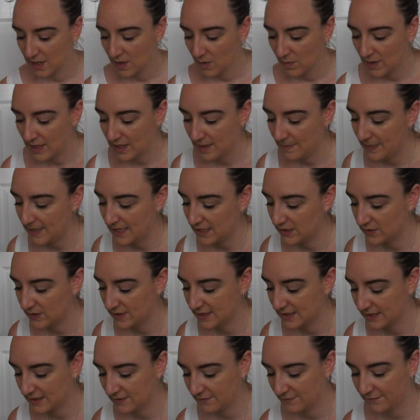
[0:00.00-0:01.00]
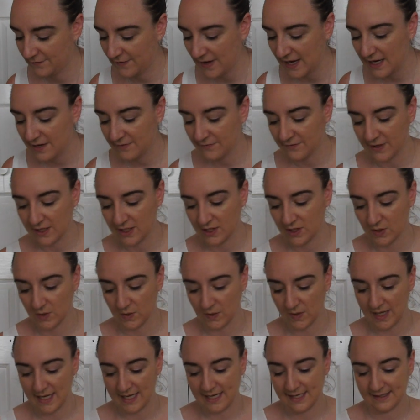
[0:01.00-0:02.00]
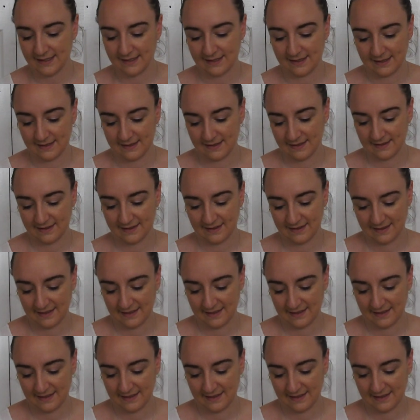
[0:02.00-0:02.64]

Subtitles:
One of Beatrice's favourite toys,